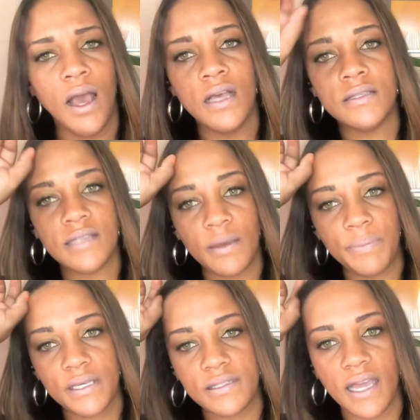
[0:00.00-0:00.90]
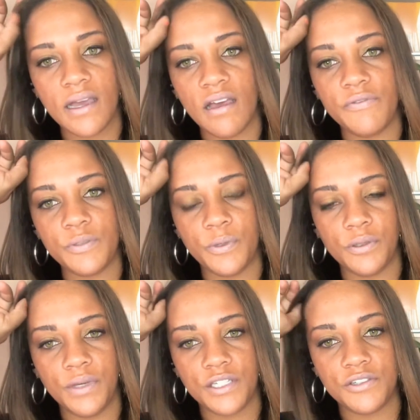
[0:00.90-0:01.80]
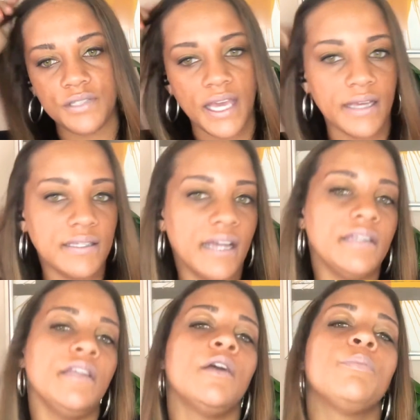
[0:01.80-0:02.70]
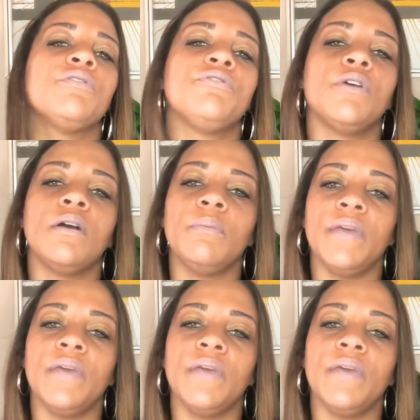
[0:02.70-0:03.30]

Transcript: Sunbiz.gov is where you get your tax ID number from,